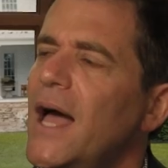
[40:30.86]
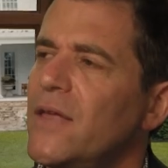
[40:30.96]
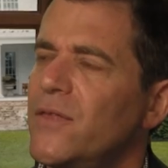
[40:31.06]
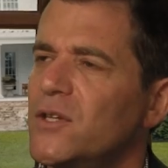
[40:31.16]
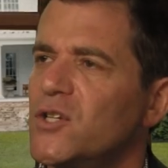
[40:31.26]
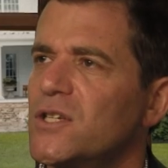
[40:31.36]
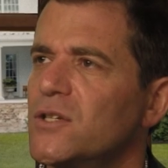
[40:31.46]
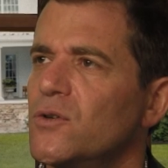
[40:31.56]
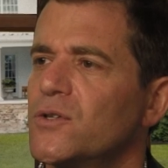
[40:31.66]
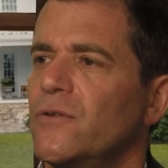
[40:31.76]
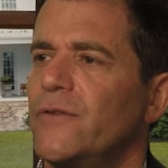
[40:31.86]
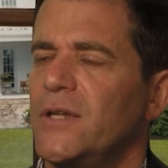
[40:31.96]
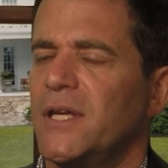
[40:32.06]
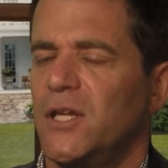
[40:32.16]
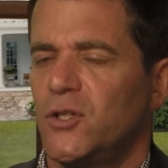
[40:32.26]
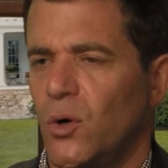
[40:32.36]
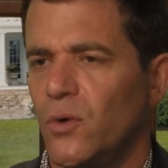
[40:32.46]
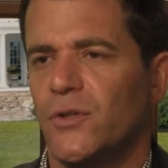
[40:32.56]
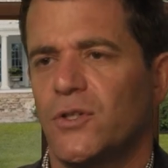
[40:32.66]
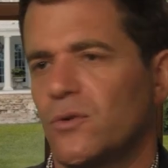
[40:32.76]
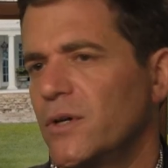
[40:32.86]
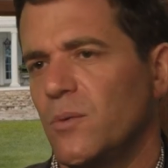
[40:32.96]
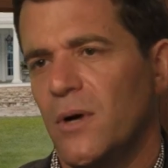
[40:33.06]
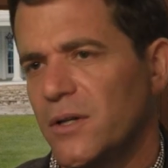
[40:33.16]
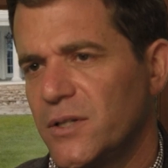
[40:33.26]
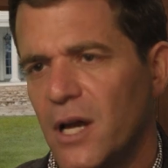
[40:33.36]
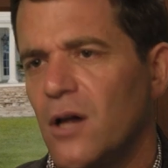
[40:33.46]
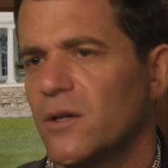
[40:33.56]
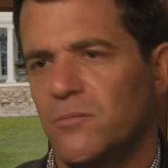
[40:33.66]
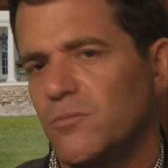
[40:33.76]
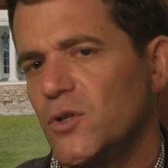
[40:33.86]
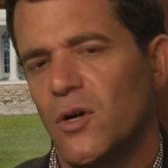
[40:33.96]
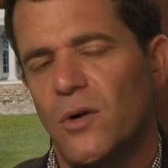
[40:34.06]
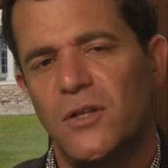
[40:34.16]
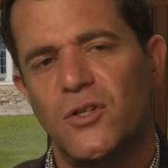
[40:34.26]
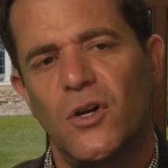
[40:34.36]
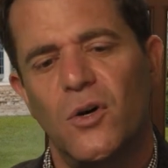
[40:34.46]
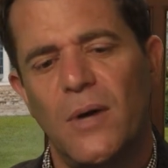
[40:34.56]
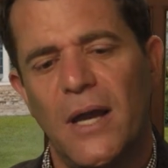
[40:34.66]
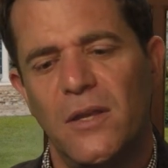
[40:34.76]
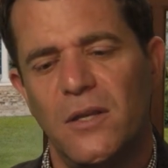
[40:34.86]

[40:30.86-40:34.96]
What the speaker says: I think Jason also felt like he told the story he wanted to tell, and then